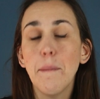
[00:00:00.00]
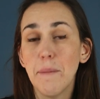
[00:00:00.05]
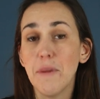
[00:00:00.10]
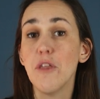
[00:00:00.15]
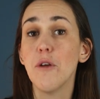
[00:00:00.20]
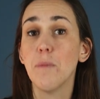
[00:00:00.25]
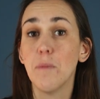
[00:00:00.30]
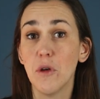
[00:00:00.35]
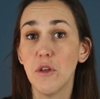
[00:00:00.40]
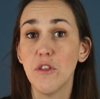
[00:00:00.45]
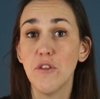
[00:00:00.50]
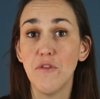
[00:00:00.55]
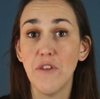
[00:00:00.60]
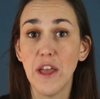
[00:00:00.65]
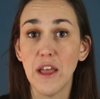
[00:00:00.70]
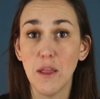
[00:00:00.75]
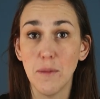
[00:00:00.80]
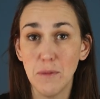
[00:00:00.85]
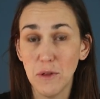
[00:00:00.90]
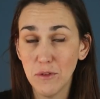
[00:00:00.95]
but they're both
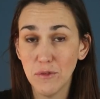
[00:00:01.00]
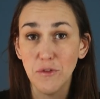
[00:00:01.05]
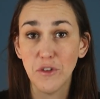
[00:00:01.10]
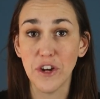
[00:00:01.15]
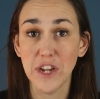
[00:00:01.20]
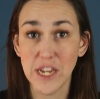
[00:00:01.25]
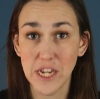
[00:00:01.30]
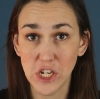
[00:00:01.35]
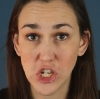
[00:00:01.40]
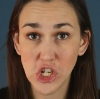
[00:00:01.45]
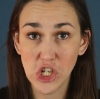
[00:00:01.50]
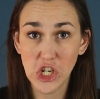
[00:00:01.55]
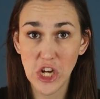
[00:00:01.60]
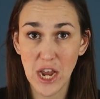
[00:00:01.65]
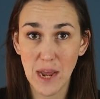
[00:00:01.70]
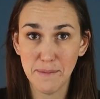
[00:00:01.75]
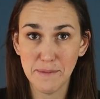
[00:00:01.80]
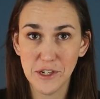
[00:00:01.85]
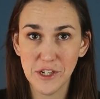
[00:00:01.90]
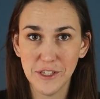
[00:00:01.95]
available for each
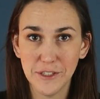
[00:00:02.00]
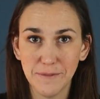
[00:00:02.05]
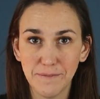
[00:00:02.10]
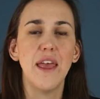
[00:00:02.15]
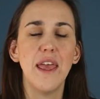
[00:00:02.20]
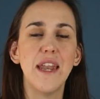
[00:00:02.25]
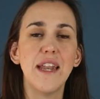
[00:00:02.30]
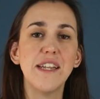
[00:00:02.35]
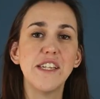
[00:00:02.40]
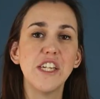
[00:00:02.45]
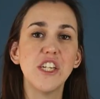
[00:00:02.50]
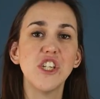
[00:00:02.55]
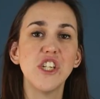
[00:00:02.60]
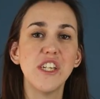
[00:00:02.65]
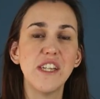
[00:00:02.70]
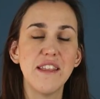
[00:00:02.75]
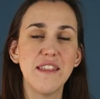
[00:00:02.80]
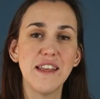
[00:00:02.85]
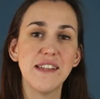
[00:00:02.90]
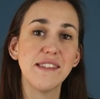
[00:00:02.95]
chapter. In
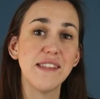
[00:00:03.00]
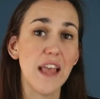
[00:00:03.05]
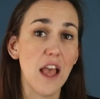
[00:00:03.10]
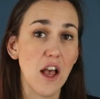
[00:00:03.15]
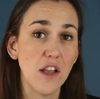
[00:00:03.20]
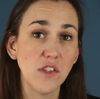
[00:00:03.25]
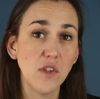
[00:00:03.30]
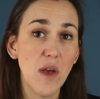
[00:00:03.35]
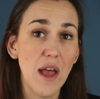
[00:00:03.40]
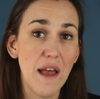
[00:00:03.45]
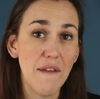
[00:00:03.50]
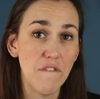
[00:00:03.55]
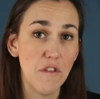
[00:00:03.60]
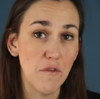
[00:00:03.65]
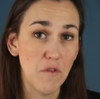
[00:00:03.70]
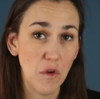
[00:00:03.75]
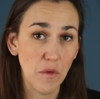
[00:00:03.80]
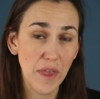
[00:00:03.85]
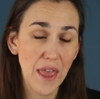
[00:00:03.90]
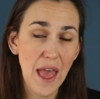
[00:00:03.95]
addition to this, they also have the
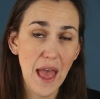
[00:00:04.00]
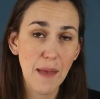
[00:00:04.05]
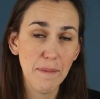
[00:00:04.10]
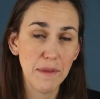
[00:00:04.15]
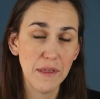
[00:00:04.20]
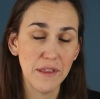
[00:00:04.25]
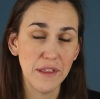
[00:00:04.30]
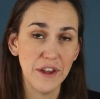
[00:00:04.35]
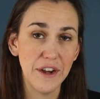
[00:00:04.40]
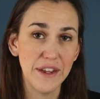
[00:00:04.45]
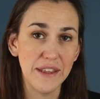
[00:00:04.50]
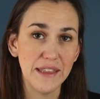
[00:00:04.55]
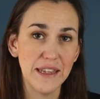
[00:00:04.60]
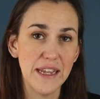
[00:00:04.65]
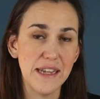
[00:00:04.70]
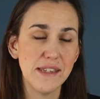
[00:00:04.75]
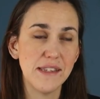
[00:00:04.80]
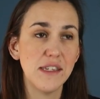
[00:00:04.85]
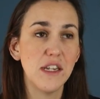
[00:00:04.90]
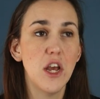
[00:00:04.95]
vocabulary
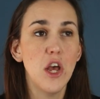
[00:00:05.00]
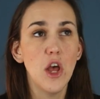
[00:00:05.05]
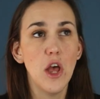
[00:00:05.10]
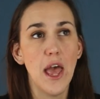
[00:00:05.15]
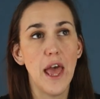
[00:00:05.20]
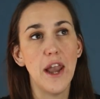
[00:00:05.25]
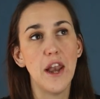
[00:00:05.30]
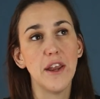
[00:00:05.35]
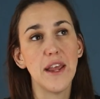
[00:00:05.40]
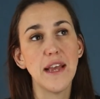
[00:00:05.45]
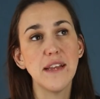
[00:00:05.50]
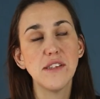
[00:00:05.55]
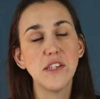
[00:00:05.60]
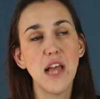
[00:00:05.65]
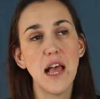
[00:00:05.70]
list, and the Guest